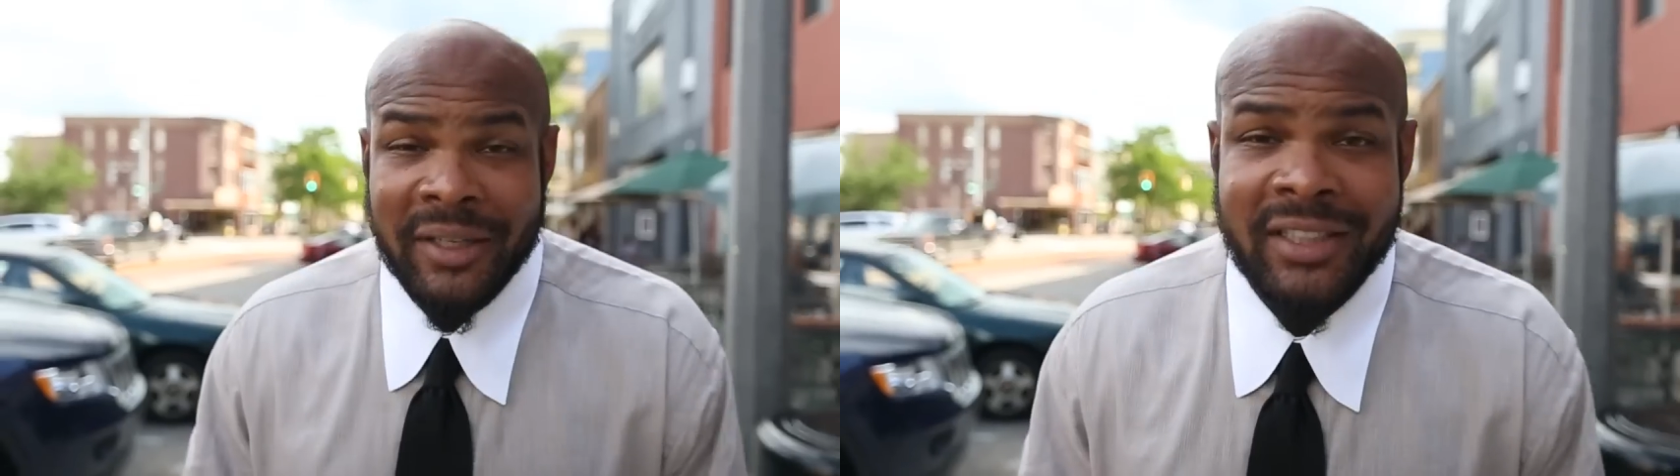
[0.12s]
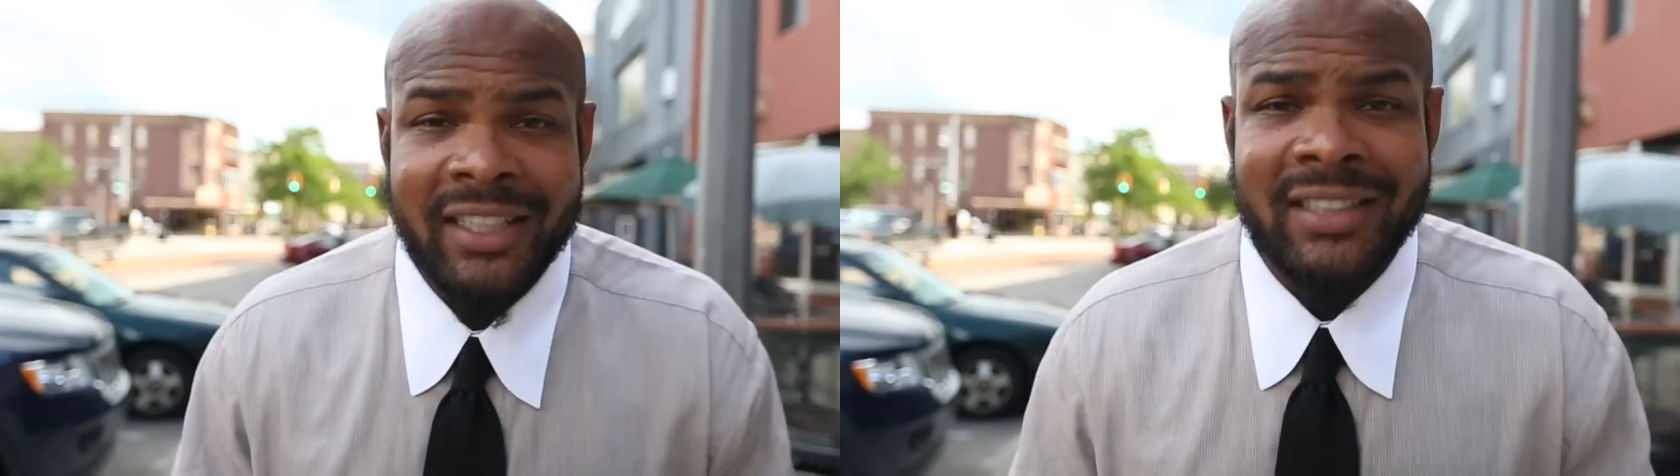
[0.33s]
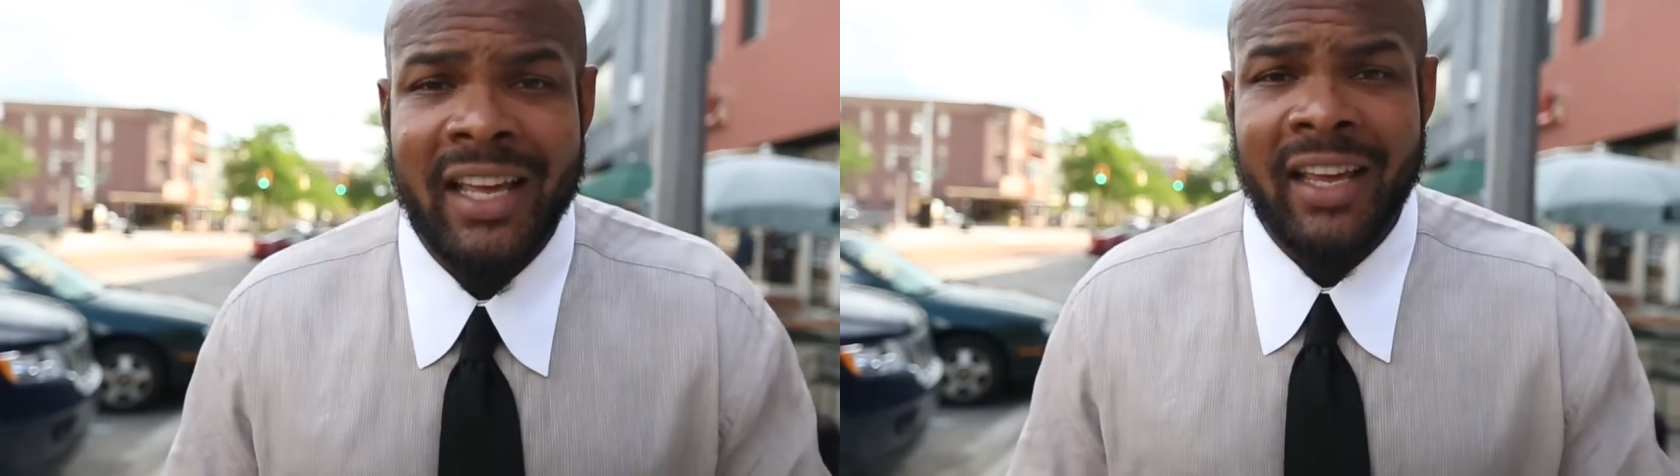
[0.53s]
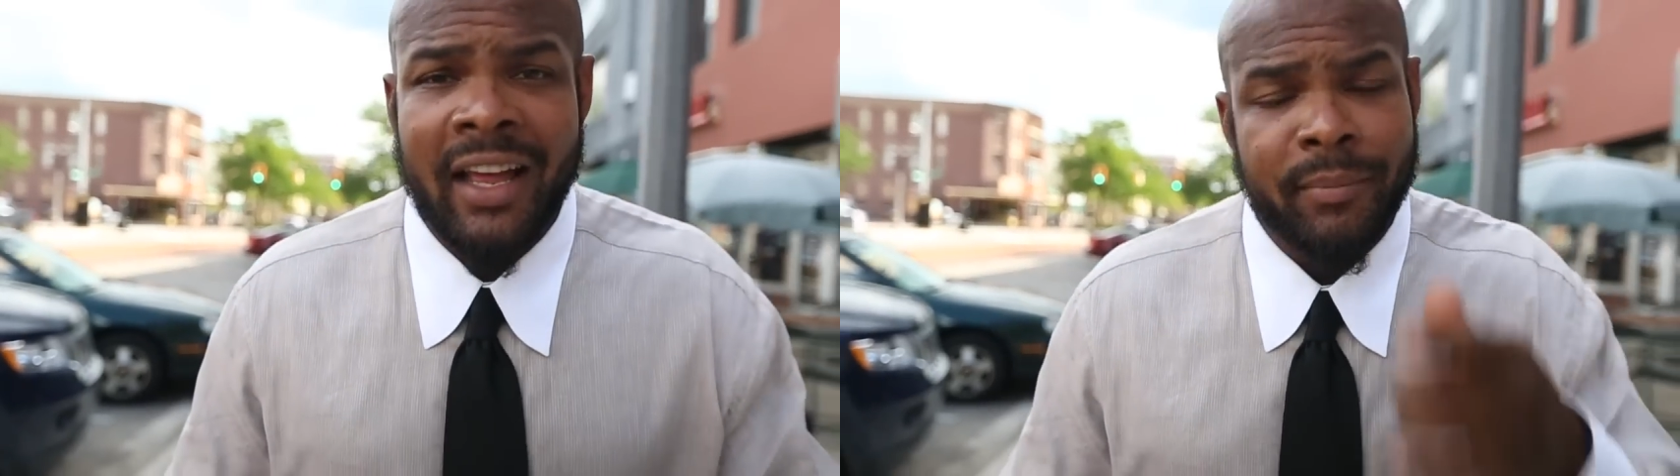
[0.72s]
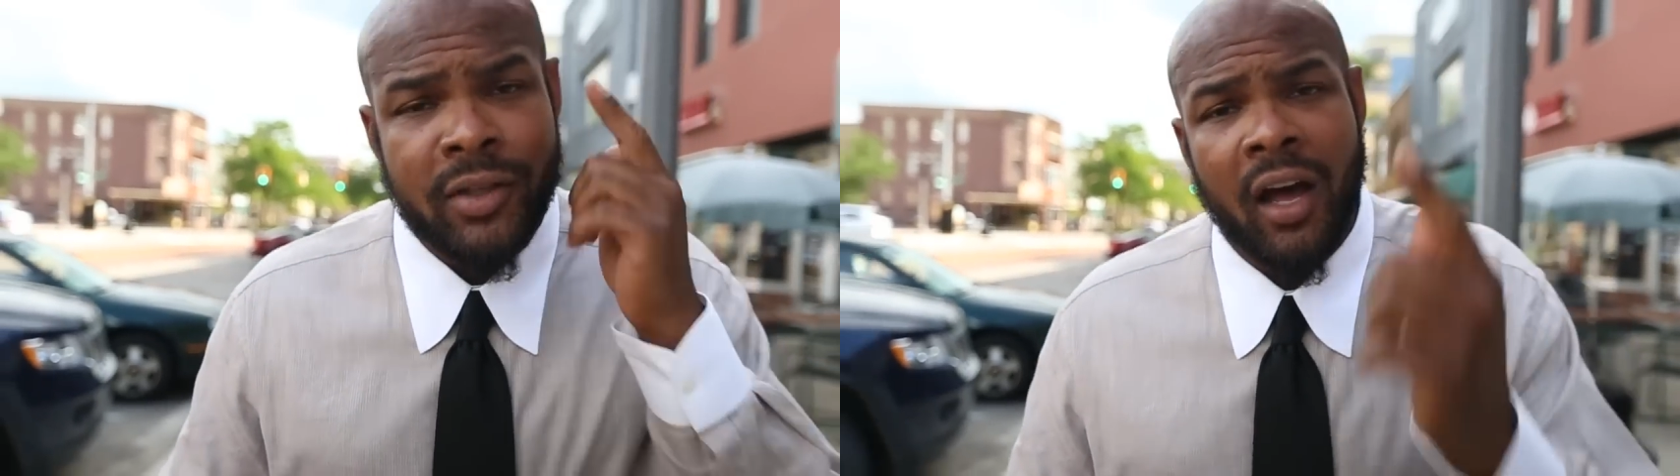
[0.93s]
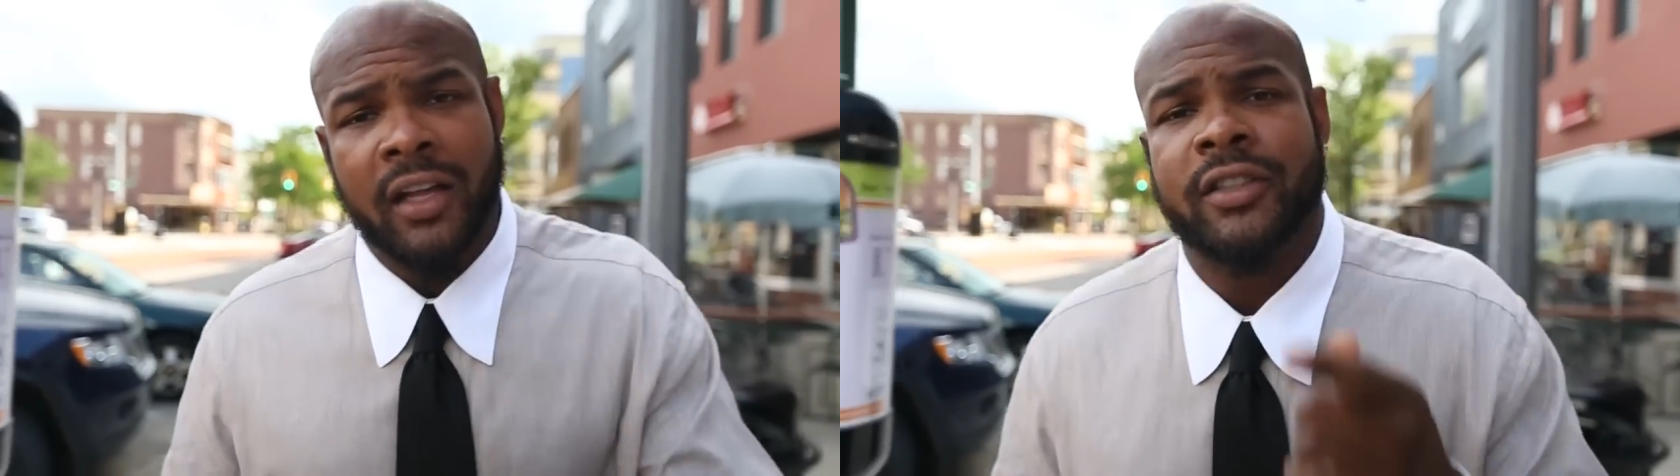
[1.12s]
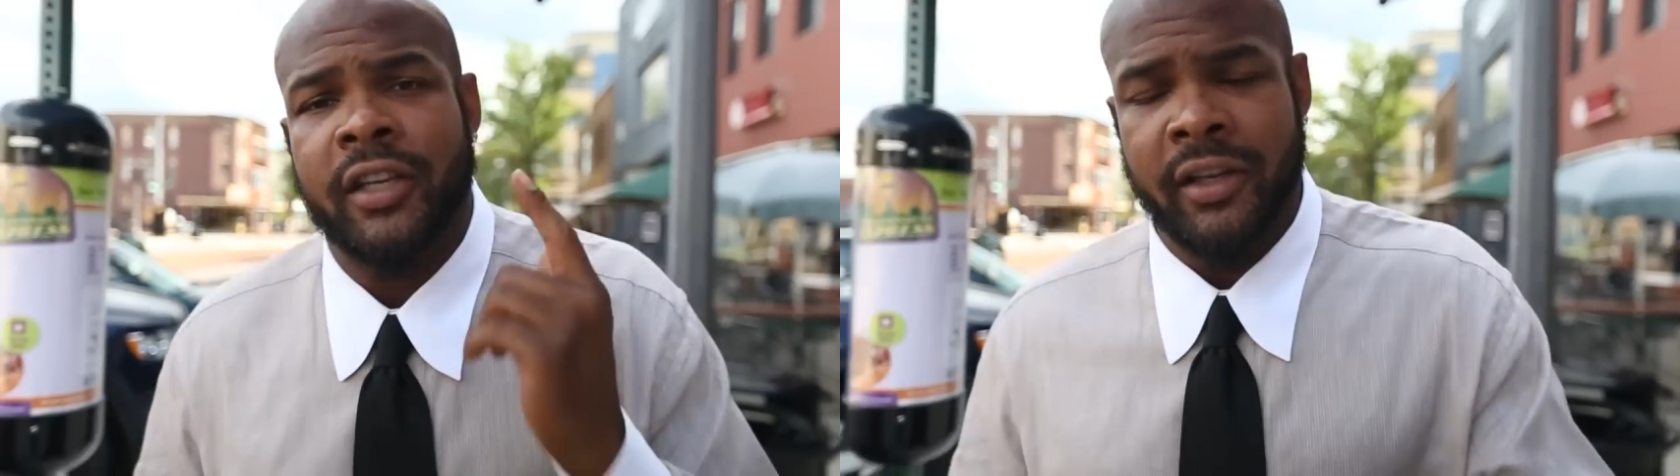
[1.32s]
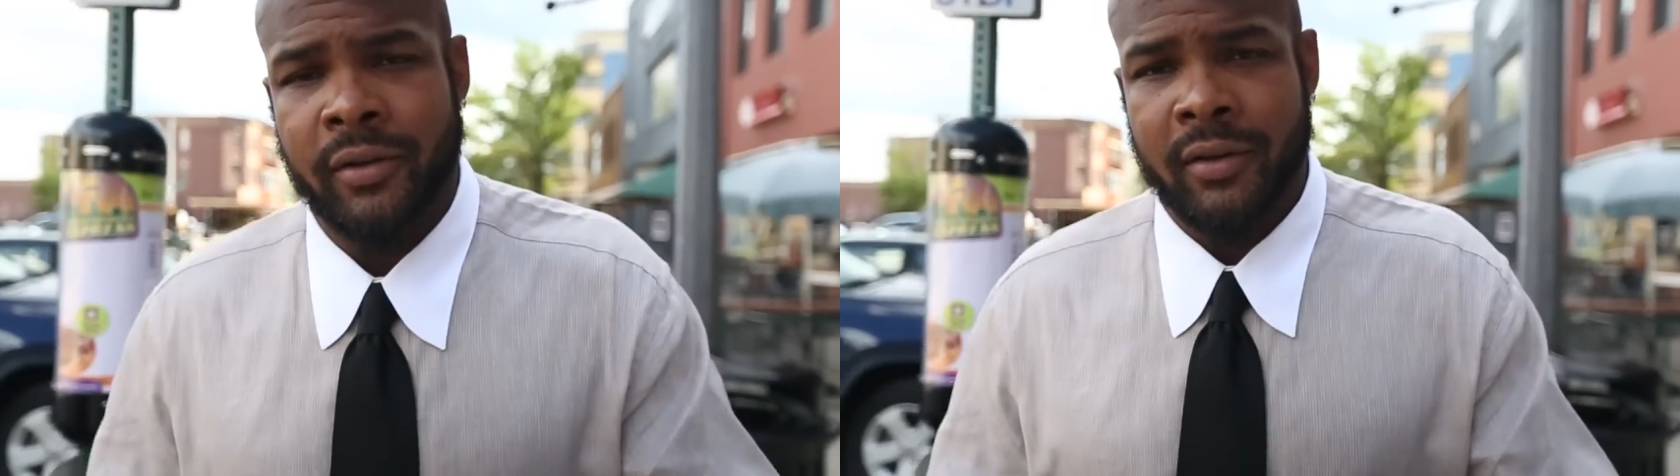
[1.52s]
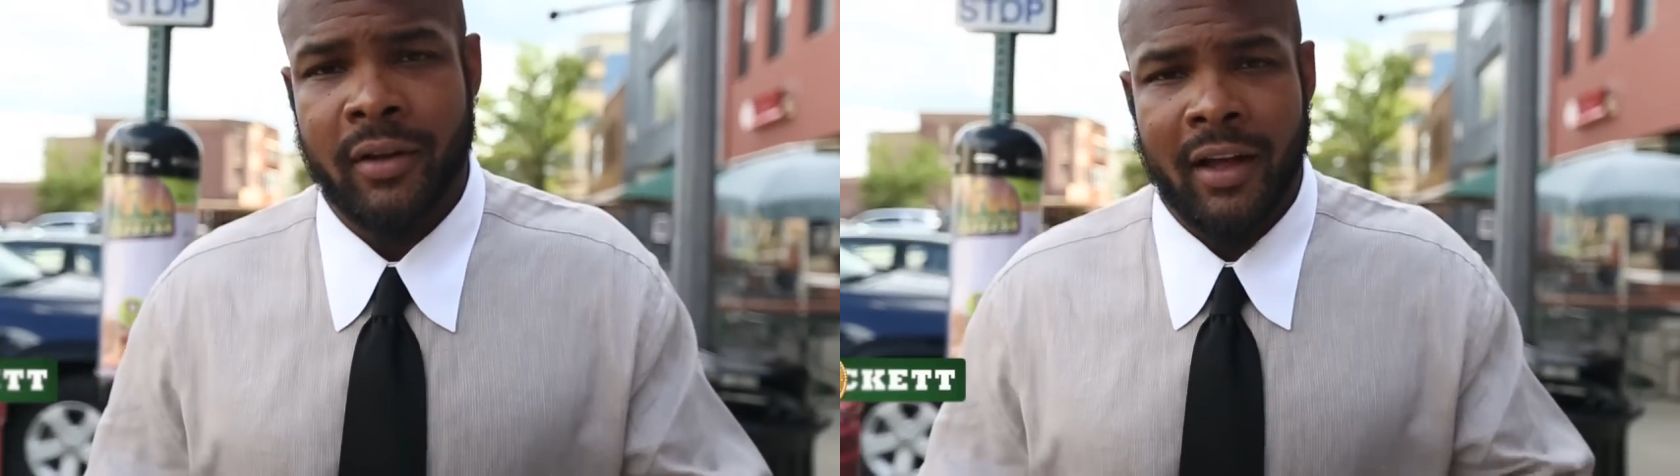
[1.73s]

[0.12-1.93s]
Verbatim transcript: Michigan State, I'm talking to you.